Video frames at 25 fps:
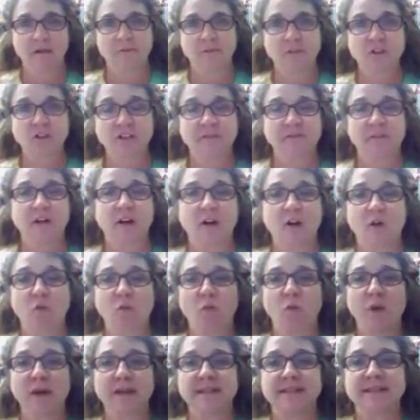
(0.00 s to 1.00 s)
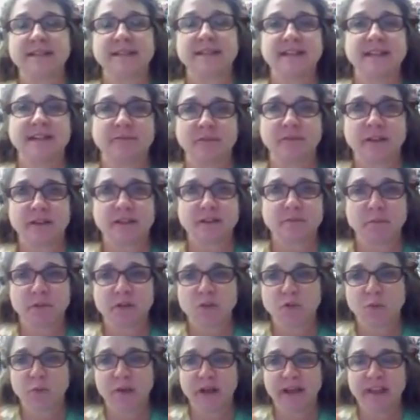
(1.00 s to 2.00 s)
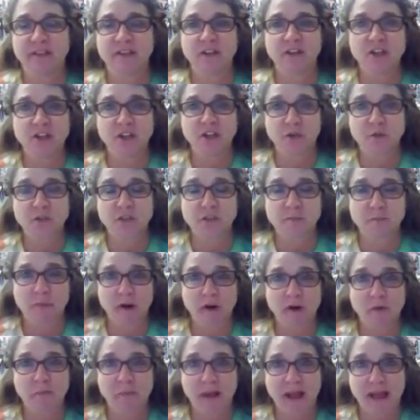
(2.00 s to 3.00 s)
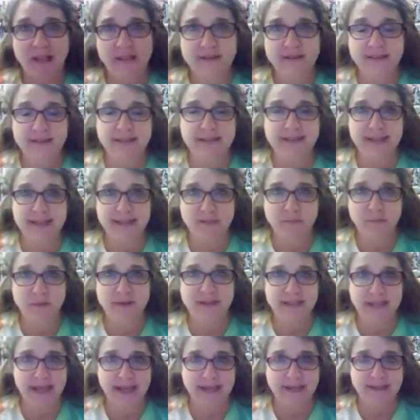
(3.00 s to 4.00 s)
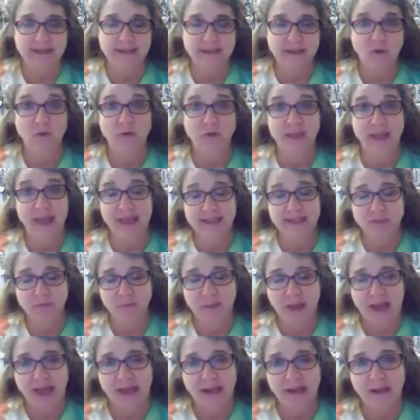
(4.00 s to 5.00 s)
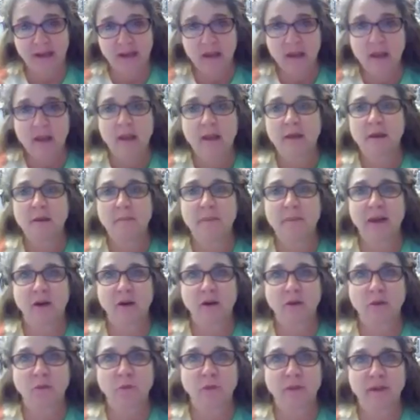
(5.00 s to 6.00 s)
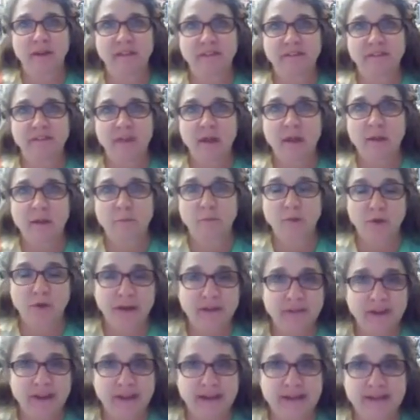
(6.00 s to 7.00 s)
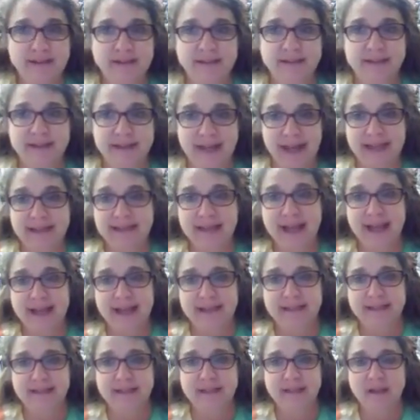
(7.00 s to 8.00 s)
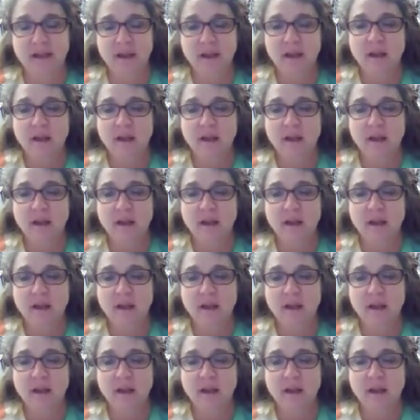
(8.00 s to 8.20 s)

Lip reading: First of all, what's the difference between the new Smarter Balanced Assessment Test, or the SBAC, compared with previous state tests?